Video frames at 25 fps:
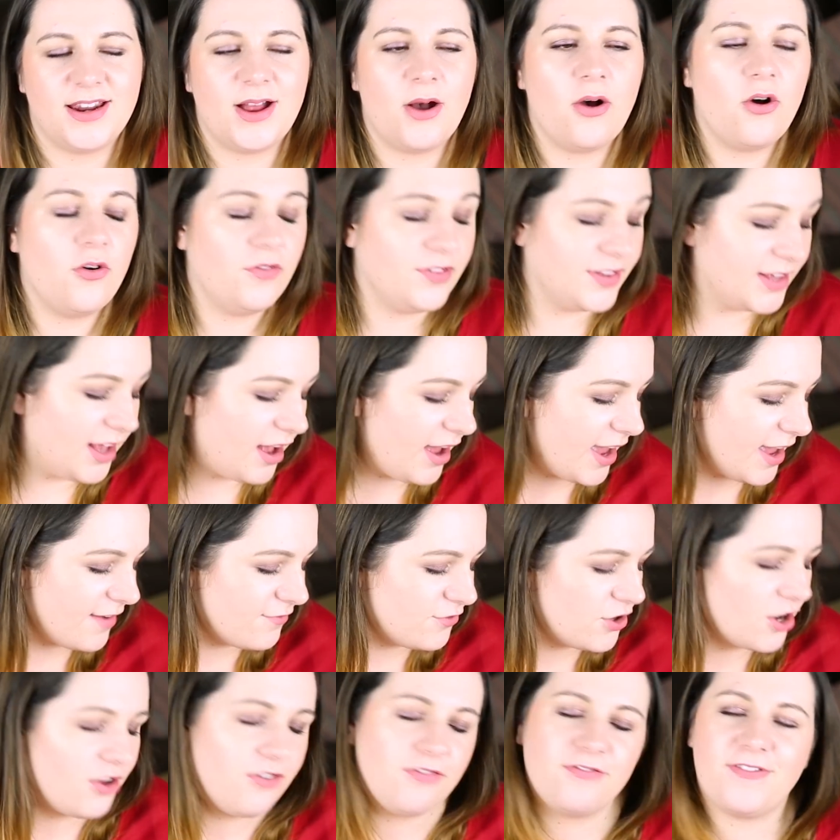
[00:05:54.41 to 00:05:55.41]
Now, obviously, I
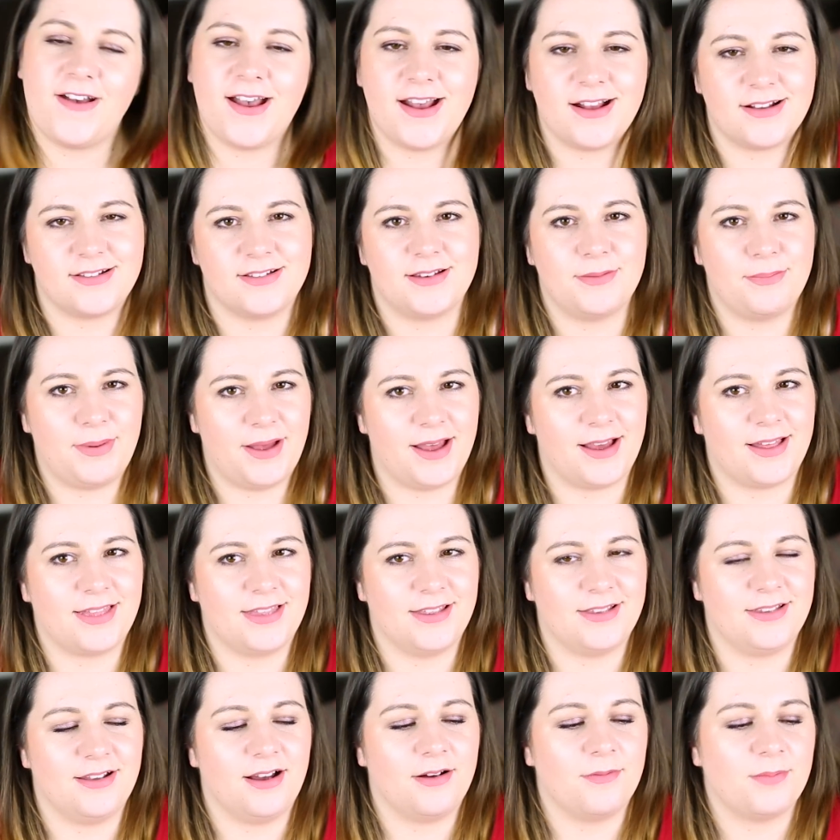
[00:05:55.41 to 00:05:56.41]
have no facts to back
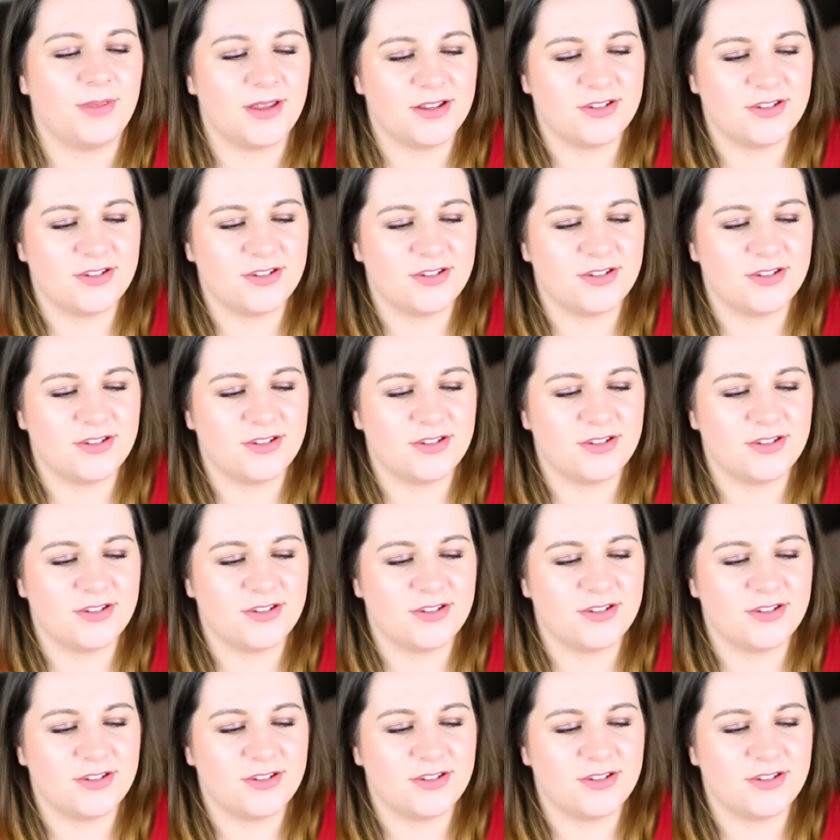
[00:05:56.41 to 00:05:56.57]
this up.